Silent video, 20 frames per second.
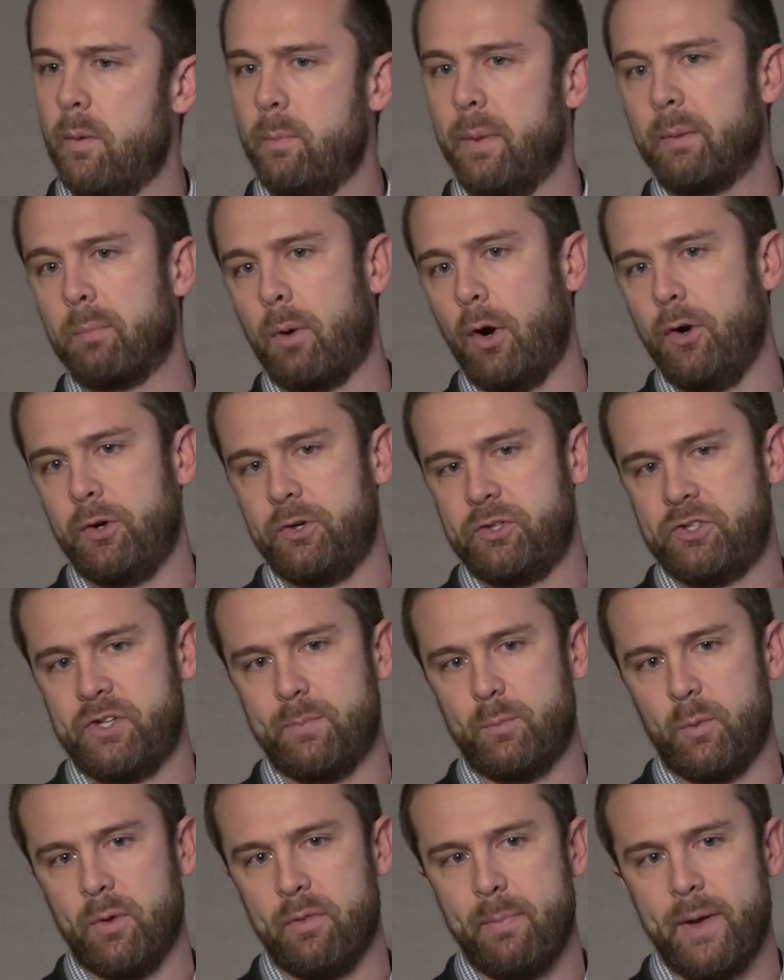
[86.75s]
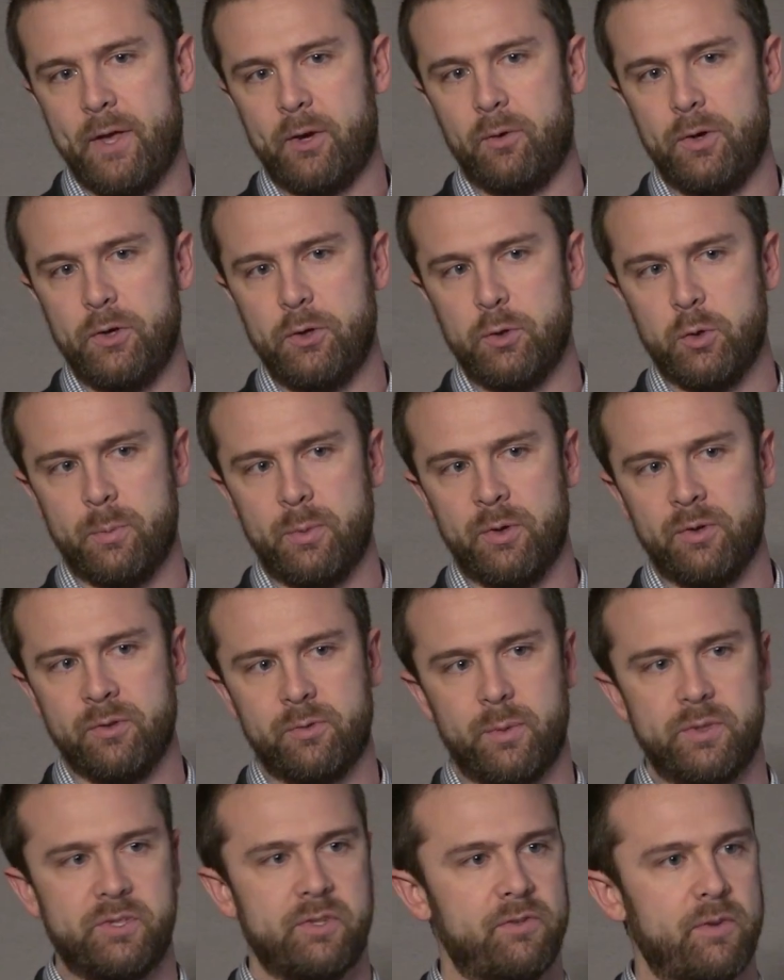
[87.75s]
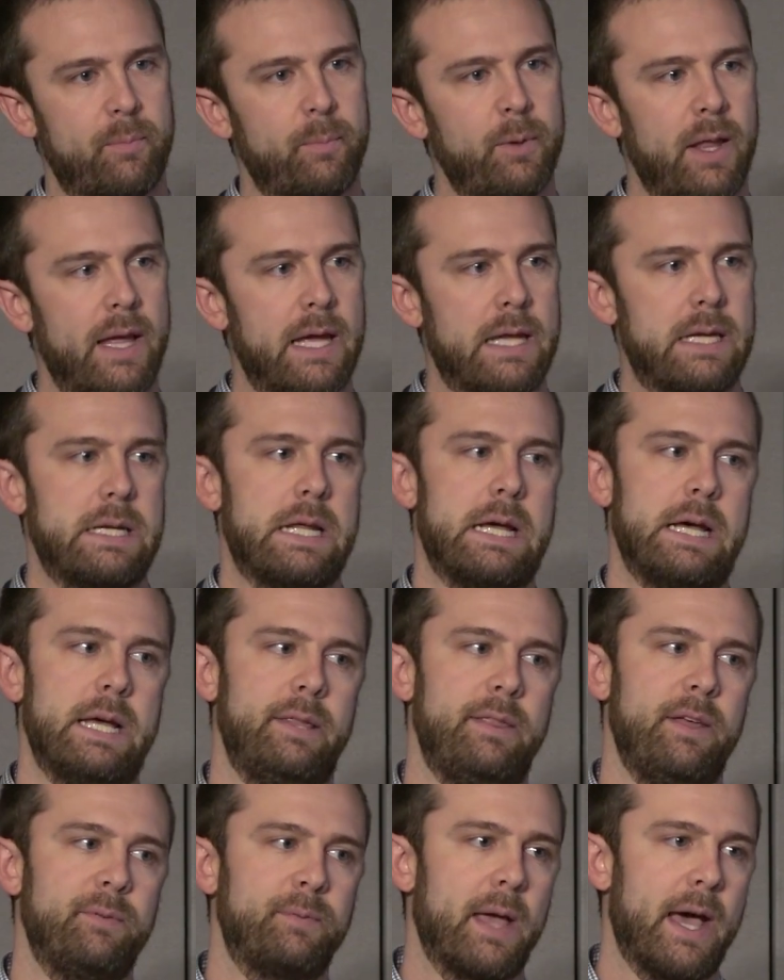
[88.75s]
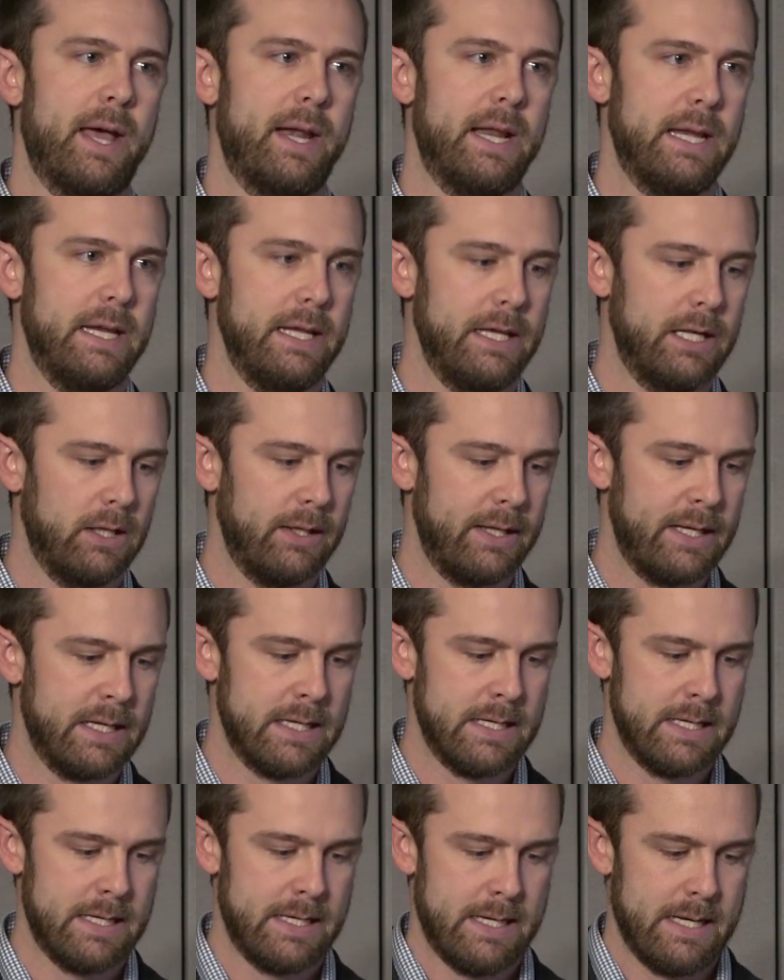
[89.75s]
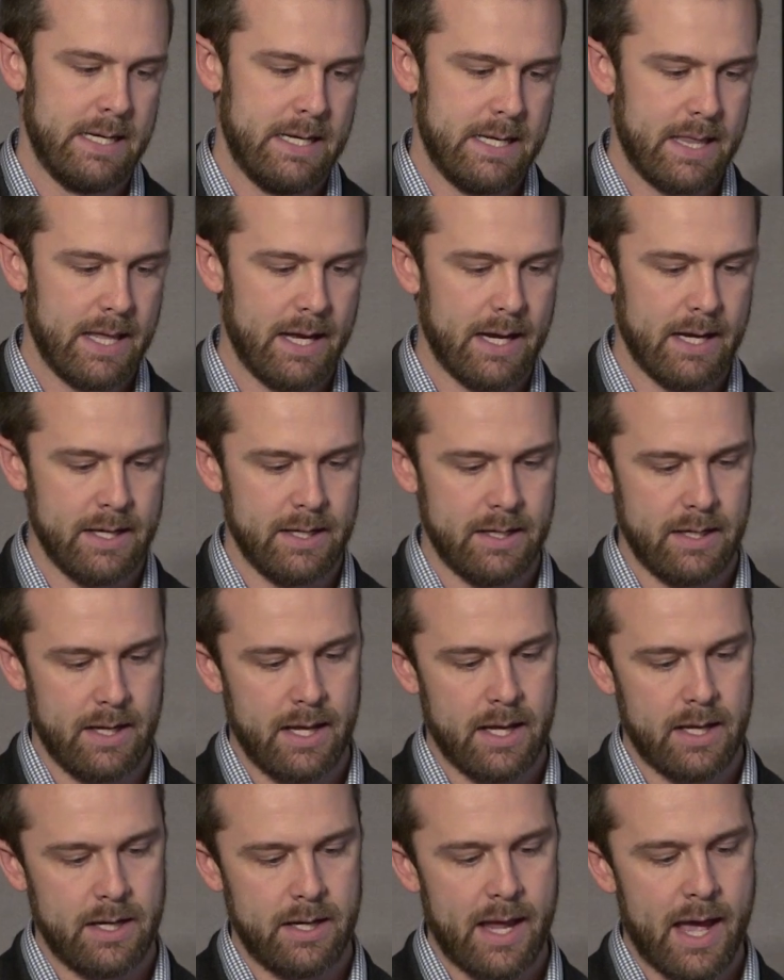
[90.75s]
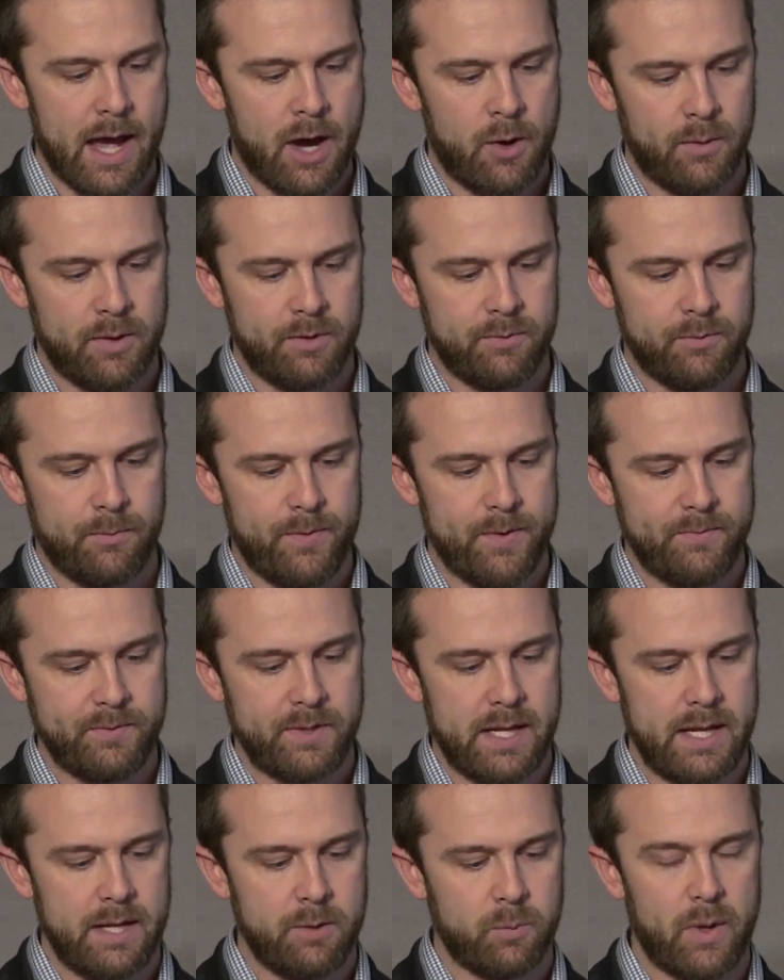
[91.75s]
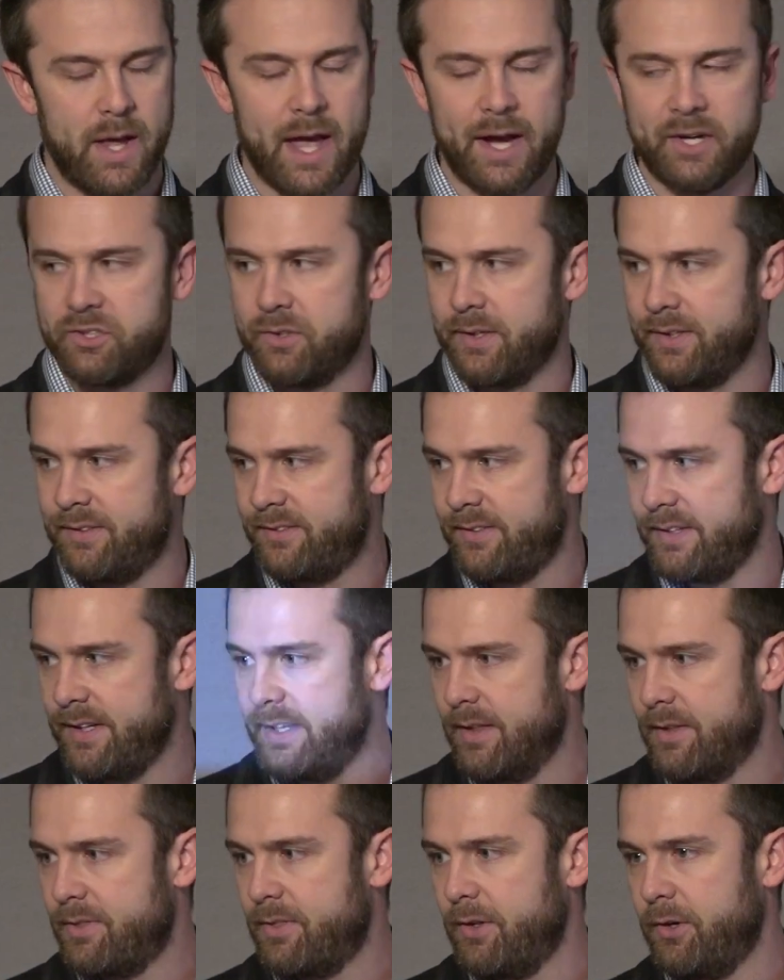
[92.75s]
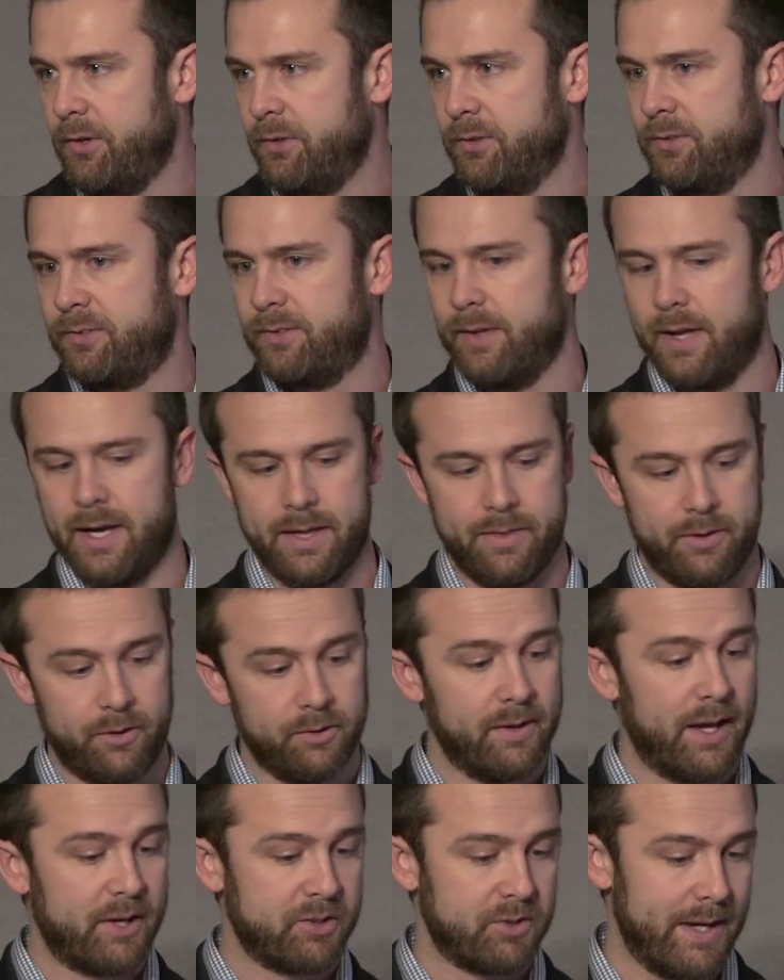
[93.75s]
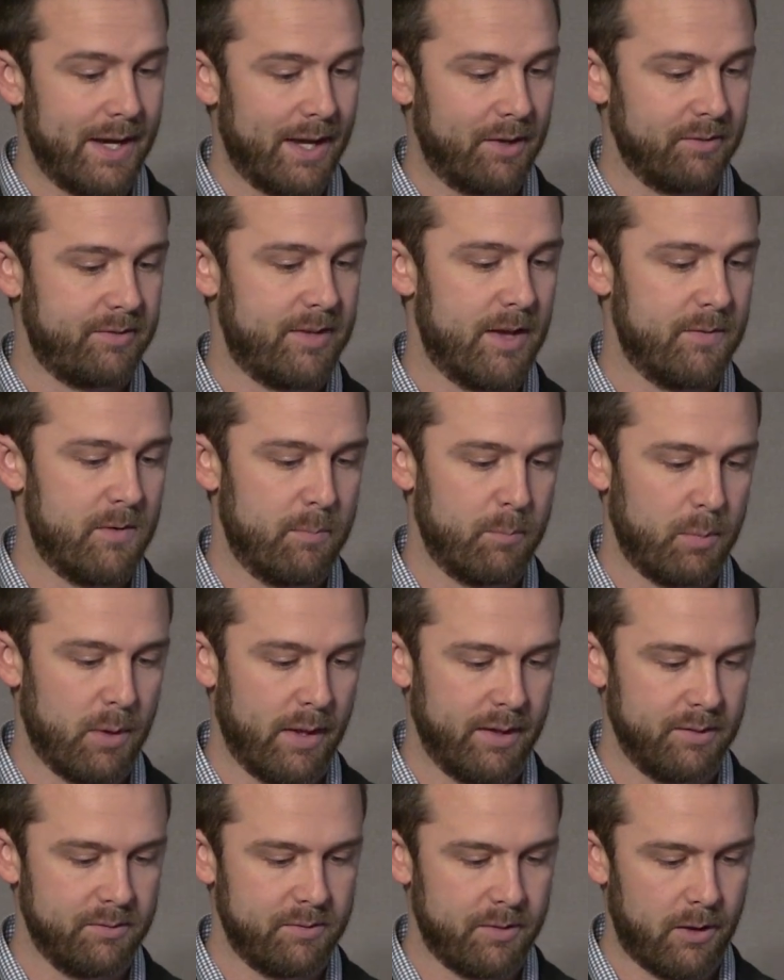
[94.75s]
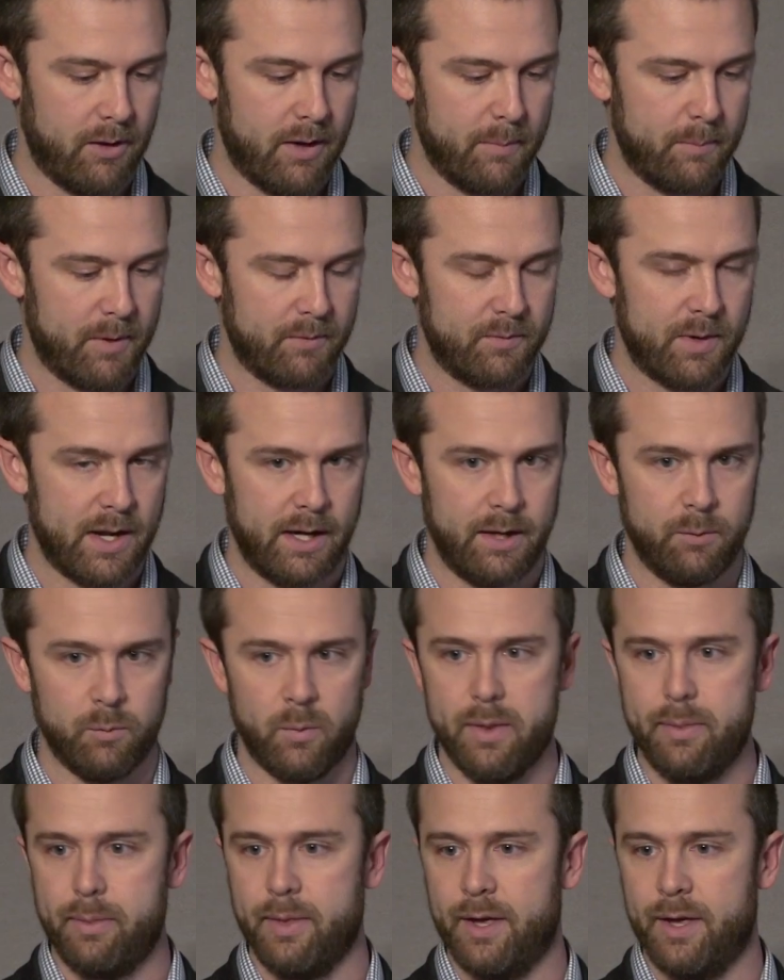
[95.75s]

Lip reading: a big partnership with Beta Renewables, which is a plant they've got in Italy. And now in 15, we actually see that there's actually now 7 plants that are up and running with